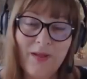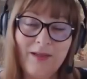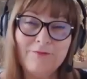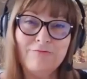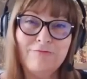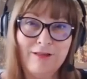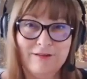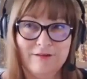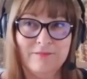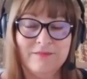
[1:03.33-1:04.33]
and
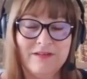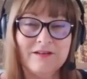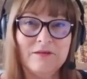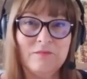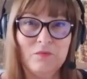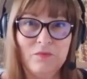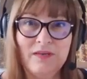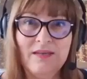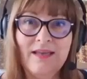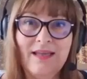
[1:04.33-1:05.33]
welcome, Dr.
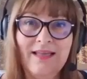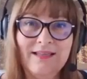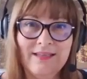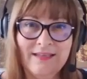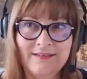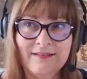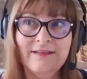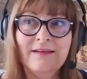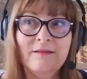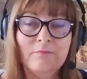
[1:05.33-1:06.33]

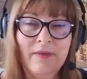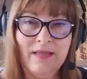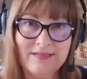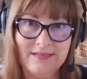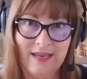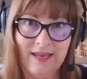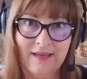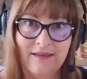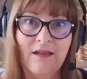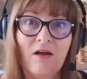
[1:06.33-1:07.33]
Marie-Hélène Pelletier,